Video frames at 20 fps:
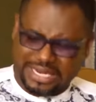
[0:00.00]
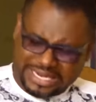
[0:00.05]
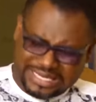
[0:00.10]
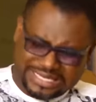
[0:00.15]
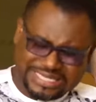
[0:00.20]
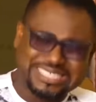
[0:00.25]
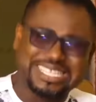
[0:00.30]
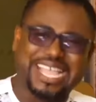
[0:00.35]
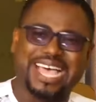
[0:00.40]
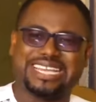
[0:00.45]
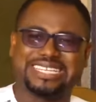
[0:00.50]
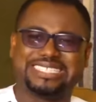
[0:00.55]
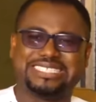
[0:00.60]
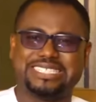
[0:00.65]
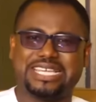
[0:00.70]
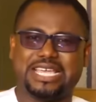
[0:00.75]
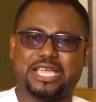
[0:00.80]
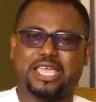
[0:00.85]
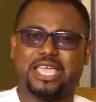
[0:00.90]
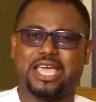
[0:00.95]
ne
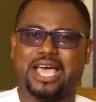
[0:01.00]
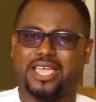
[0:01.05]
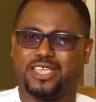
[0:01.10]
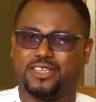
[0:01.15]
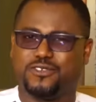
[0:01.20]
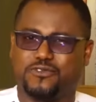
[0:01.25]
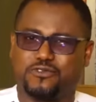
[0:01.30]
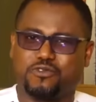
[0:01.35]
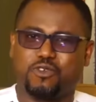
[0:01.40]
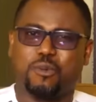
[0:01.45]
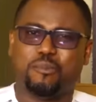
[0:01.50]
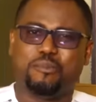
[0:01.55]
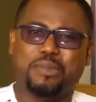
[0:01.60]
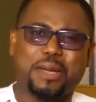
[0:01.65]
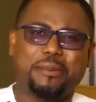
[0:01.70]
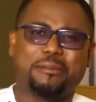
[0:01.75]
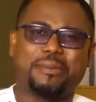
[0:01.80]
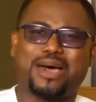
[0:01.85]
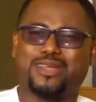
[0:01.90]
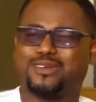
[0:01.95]
ntade aye fro
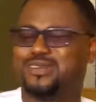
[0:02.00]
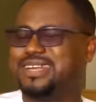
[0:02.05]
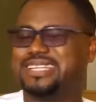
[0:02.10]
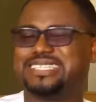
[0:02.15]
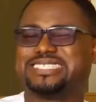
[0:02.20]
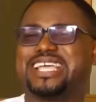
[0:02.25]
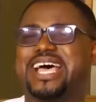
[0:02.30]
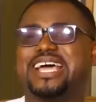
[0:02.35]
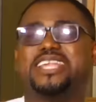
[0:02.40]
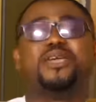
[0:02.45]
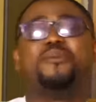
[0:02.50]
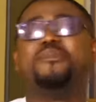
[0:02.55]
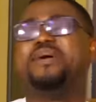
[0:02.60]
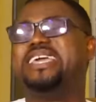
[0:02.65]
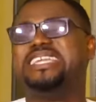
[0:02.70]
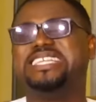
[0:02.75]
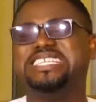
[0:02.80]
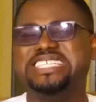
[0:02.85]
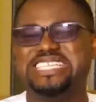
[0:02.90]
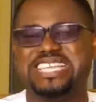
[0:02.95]
be man no ne ntade ye
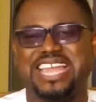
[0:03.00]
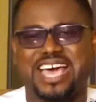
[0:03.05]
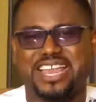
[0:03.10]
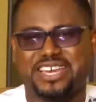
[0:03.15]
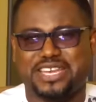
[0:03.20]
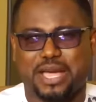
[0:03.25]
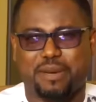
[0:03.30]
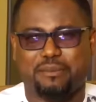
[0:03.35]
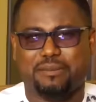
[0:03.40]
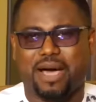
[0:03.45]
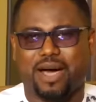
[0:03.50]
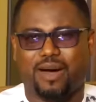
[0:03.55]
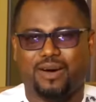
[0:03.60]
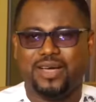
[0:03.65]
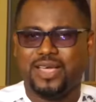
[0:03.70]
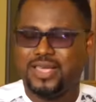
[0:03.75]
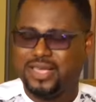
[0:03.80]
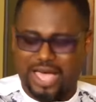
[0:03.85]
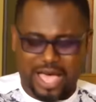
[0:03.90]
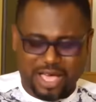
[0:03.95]
be ni nyina de ama
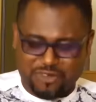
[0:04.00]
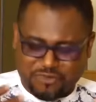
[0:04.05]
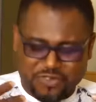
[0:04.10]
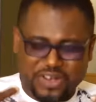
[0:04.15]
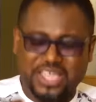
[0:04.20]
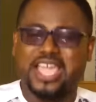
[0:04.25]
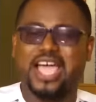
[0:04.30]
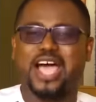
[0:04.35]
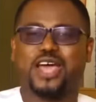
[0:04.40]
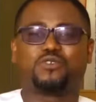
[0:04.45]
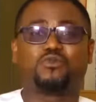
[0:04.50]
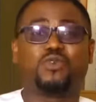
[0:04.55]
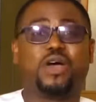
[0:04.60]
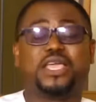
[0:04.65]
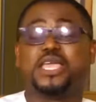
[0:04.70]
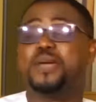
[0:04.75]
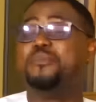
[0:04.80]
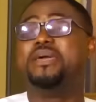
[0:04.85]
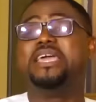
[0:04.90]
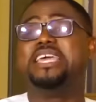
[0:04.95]
African we
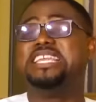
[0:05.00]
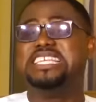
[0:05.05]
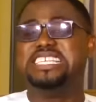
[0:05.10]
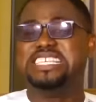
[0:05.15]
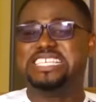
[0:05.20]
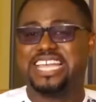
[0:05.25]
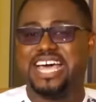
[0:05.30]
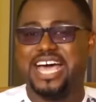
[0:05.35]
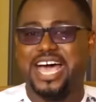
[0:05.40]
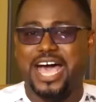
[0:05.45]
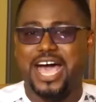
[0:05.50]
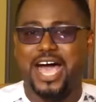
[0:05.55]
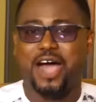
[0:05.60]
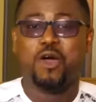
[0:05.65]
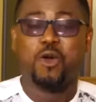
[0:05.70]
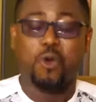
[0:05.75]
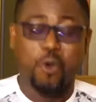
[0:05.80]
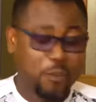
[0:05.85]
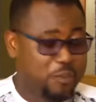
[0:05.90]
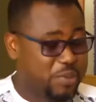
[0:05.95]
ye be ni nyina
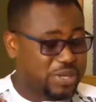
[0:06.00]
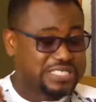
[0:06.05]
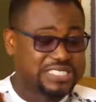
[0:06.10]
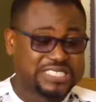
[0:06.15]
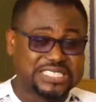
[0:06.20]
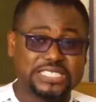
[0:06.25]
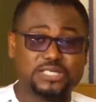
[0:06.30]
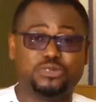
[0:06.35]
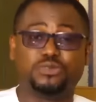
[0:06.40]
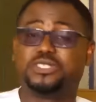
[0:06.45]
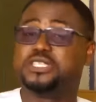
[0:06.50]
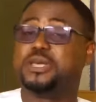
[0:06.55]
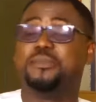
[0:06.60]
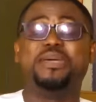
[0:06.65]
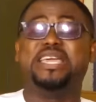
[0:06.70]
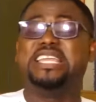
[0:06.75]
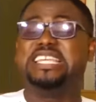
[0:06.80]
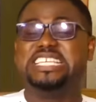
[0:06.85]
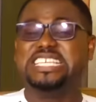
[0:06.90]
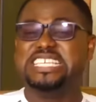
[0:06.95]
ope suit ye
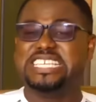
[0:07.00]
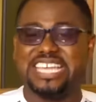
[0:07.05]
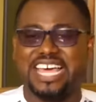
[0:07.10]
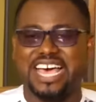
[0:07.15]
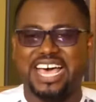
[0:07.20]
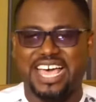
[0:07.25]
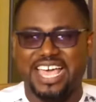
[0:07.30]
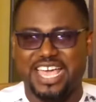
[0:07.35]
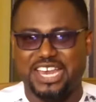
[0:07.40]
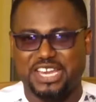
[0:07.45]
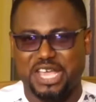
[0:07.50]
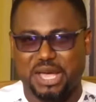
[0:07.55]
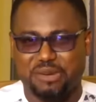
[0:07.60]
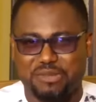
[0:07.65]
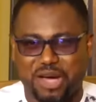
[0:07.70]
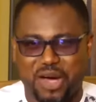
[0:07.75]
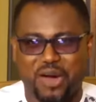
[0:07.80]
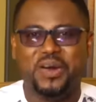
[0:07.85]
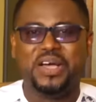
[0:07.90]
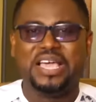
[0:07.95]
be ni nyina e de
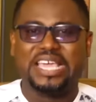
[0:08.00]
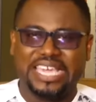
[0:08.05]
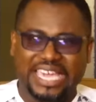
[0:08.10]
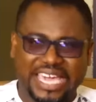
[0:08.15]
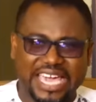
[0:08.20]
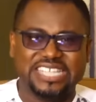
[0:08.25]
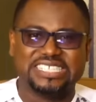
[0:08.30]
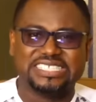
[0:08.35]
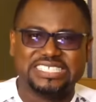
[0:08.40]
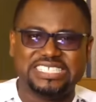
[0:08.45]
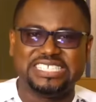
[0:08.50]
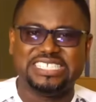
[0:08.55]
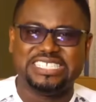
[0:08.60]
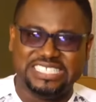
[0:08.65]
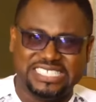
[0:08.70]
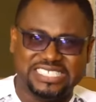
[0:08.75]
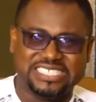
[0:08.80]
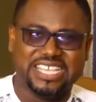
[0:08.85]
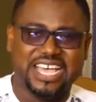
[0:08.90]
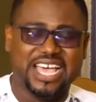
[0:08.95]
ama Kensi
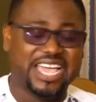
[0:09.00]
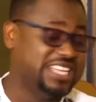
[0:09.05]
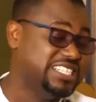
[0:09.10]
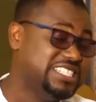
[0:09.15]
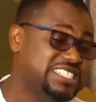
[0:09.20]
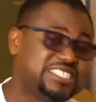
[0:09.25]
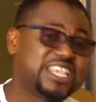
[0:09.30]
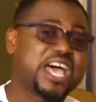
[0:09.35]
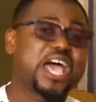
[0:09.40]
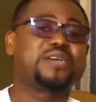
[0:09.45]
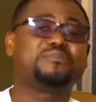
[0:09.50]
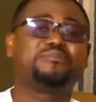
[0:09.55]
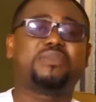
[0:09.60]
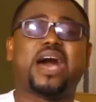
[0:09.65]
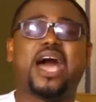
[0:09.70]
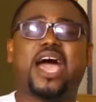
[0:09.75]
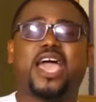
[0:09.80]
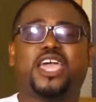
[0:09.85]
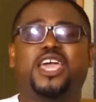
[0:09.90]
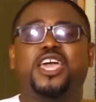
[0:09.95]
design
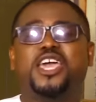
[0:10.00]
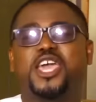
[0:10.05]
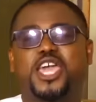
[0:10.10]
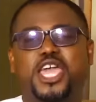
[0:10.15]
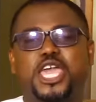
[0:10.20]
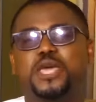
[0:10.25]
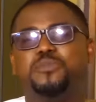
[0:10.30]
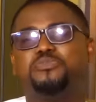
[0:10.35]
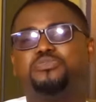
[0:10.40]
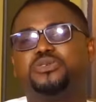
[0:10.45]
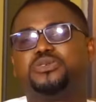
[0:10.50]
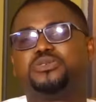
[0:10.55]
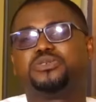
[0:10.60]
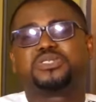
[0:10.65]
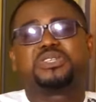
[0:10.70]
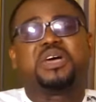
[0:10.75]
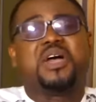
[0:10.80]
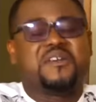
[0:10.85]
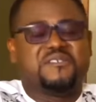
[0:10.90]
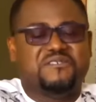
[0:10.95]
by
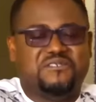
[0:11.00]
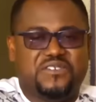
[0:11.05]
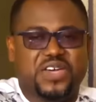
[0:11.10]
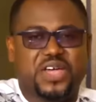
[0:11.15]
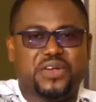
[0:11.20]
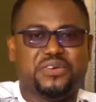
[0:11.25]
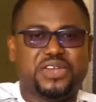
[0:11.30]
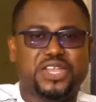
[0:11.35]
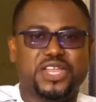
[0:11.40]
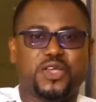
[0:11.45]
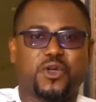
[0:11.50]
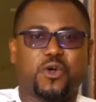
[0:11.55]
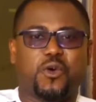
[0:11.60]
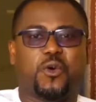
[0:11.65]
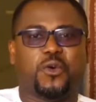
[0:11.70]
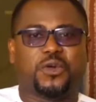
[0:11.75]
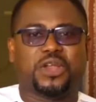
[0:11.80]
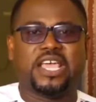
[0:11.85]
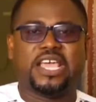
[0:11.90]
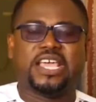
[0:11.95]
April's very
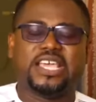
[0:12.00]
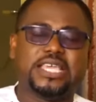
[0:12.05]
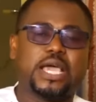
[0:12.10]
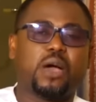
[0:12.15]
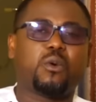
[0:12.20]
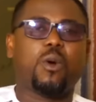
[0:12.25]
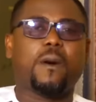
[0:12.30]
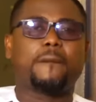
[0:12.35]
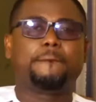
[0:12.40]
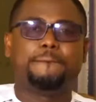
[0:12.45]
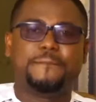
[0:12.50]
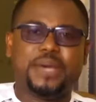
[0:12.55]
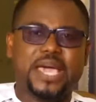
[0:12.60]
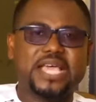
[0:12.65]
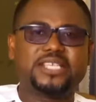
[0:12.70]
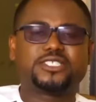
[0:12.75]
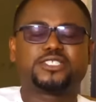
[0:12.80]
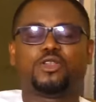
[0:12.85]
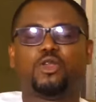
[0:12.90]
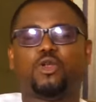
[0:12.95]
own ye wo
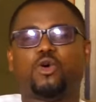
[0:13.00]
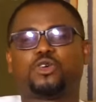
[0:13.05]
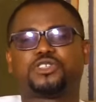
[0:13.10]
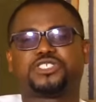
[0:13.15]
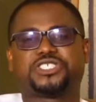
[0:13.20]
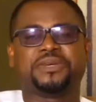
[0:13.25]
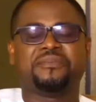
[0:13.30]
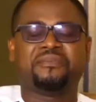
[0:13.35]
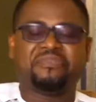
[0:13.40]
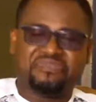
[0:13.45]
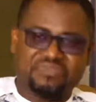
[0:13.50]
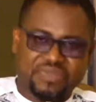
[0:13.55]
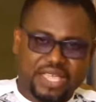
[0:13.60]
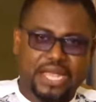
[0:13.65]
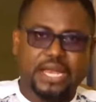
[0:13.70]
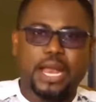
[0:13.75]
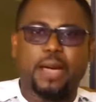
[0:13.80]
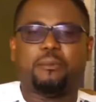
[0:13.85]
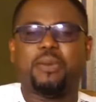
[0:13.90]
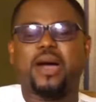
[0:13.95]
base lodge
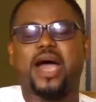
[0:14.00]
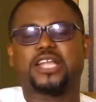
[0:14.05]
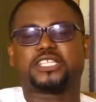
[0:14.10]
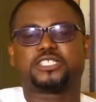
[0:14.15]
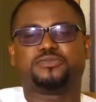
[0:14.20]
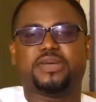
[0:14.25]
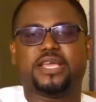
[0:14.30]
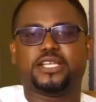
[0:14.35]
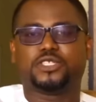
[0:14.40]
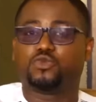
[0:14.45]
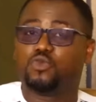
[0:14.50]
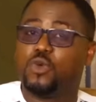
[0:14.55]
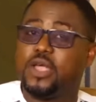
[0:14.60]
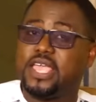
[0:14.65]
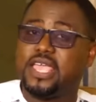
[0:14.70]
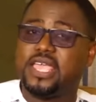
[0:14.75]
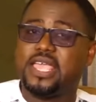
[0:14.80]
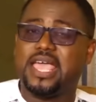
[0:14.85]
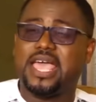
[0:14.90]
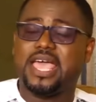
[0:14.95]
an apartment
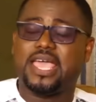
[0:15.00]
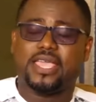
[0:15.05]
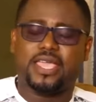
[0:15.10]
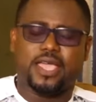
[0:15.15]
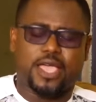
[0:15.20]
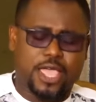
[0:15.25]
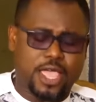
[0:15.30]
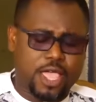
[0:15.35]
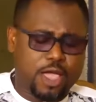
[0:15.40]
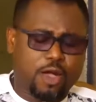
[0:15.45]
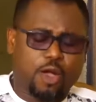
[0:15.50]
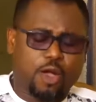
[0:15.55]
way a